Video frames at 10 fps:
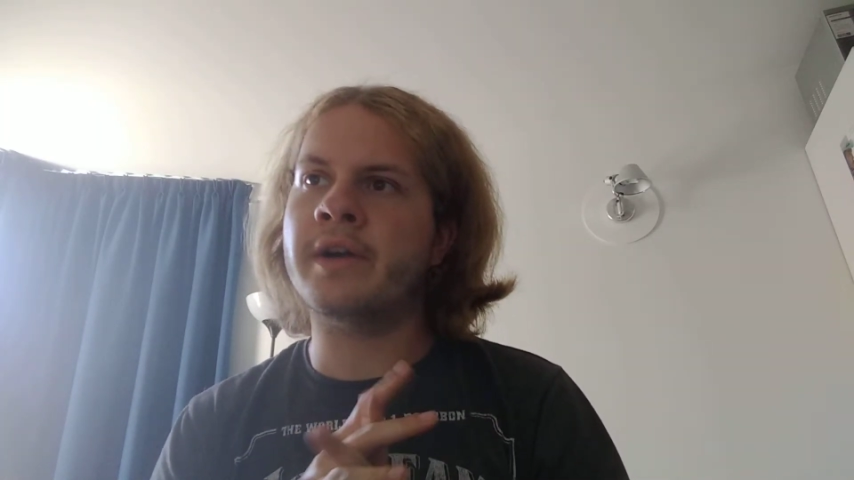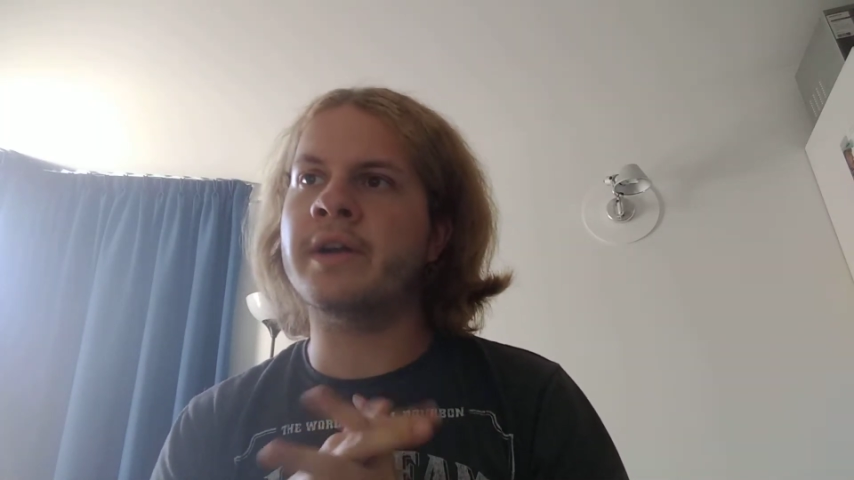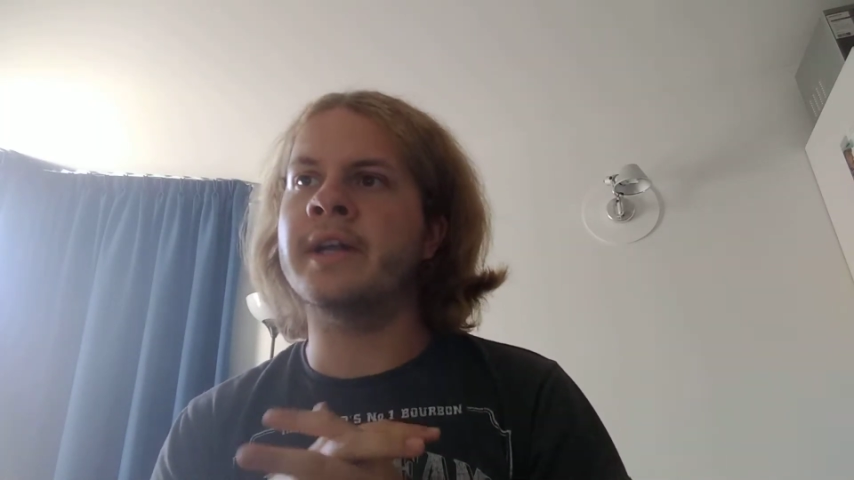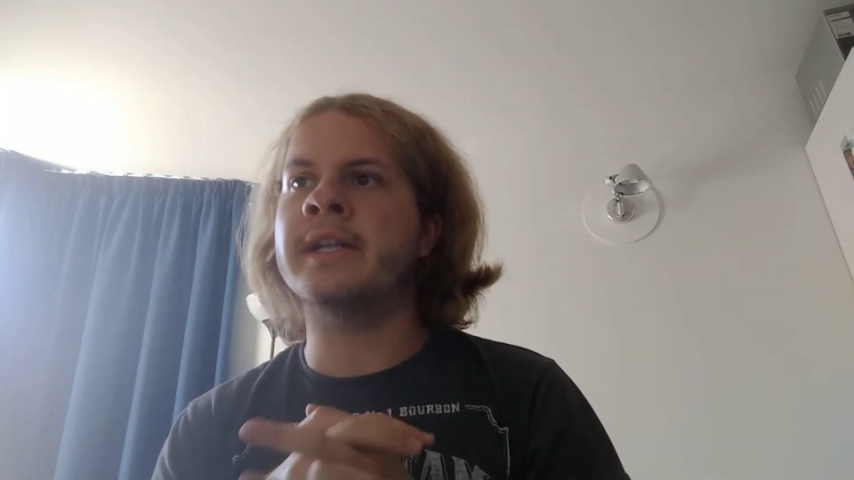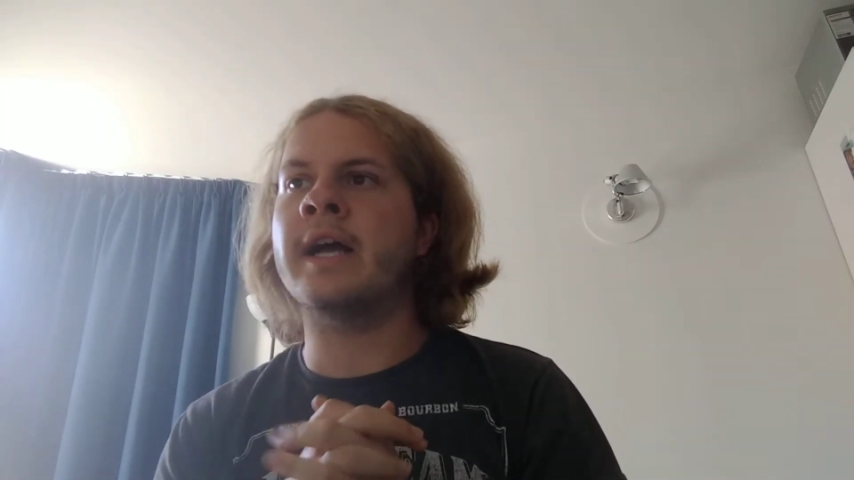
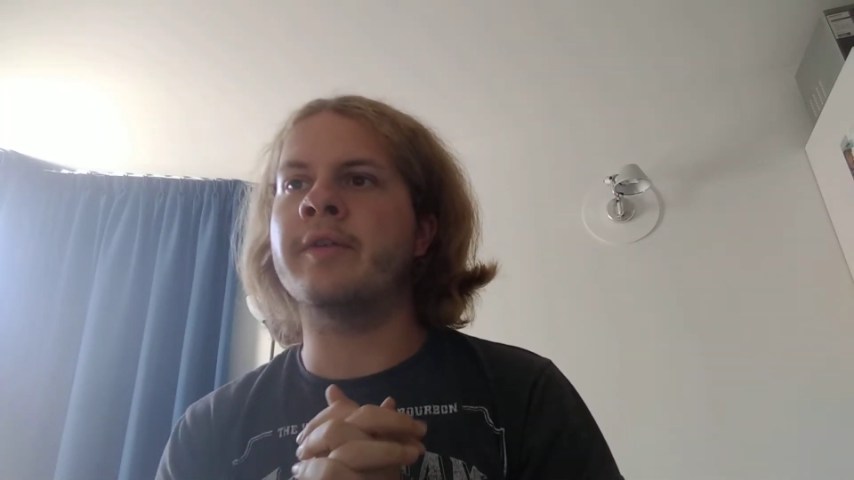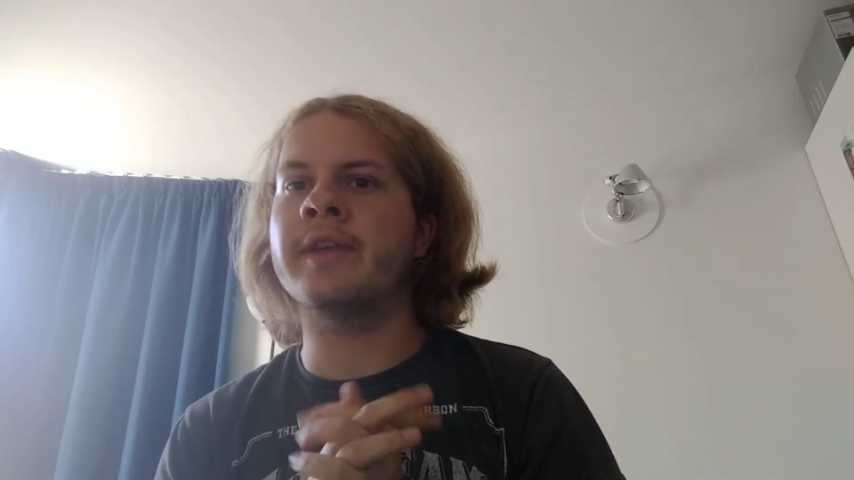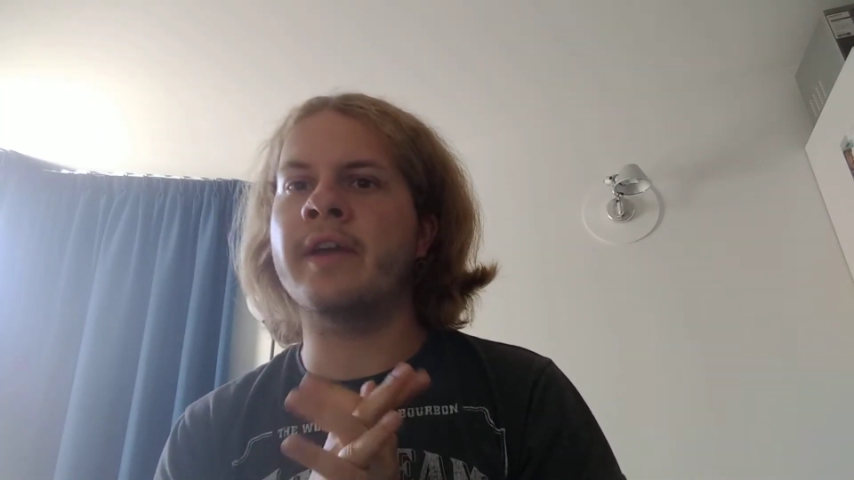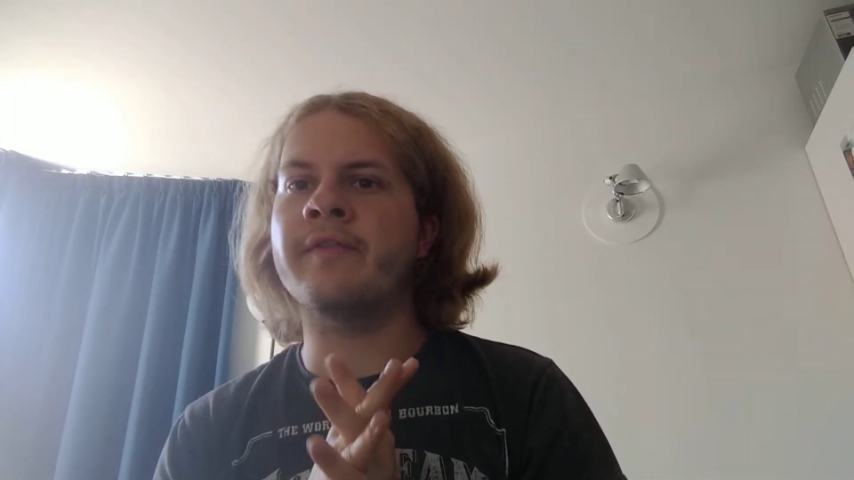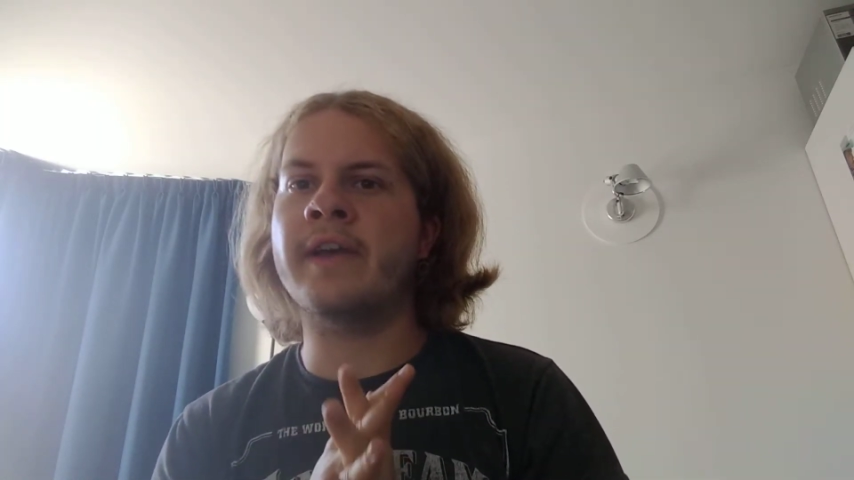are and how
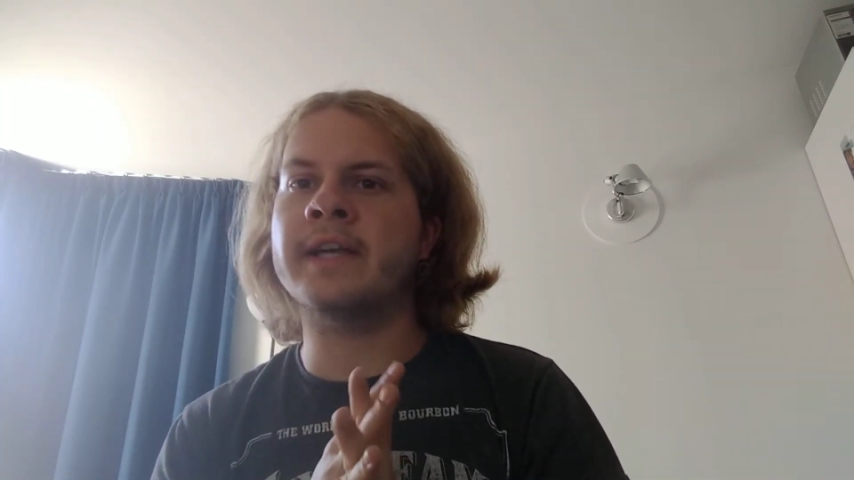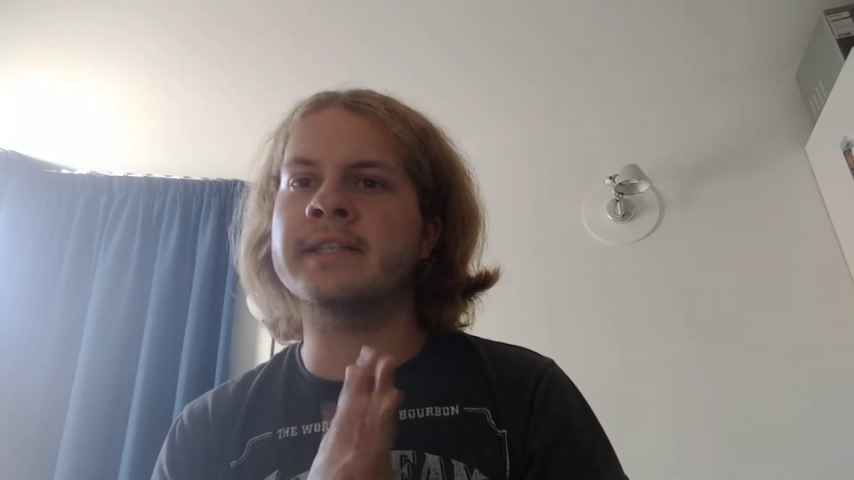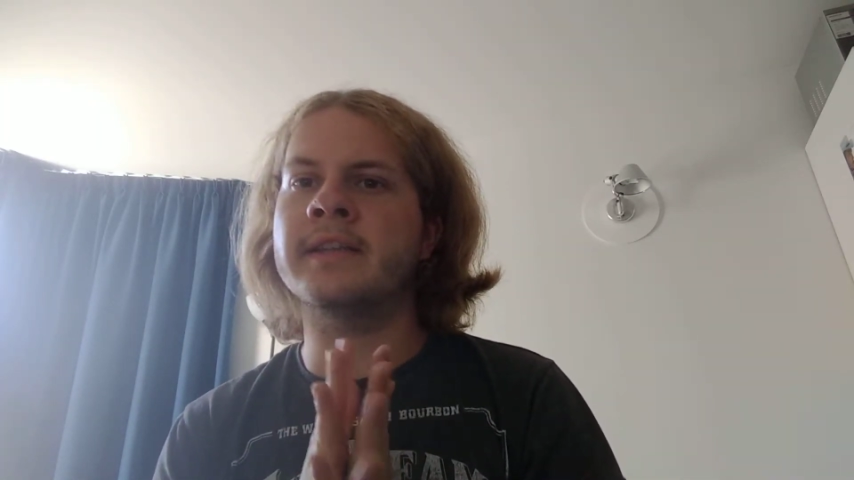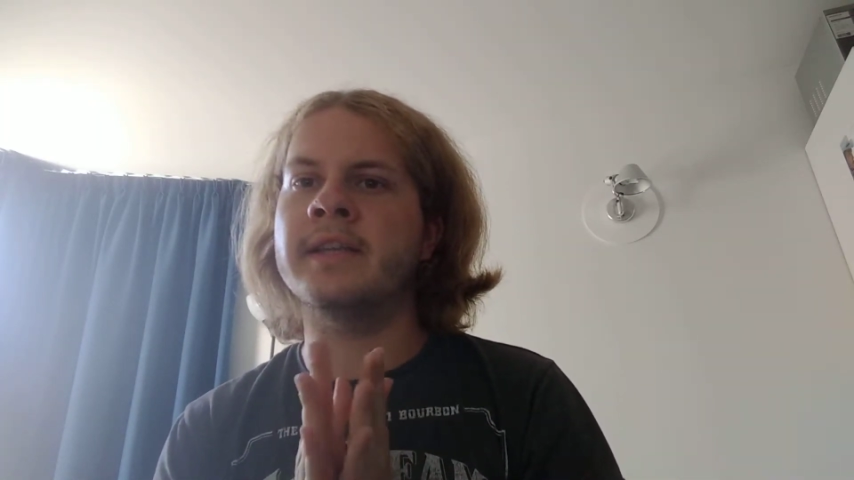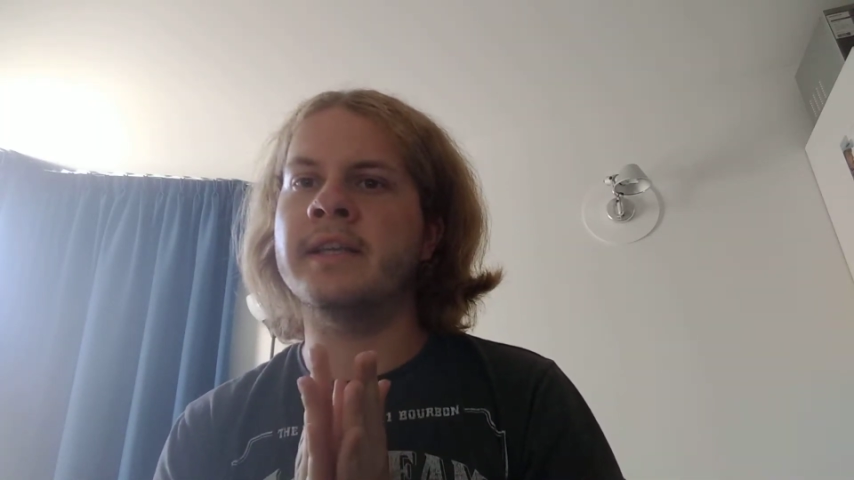they
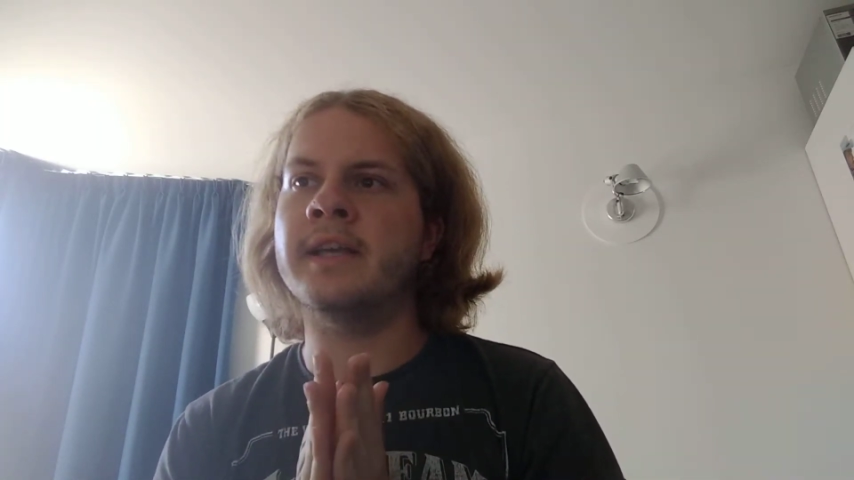affect the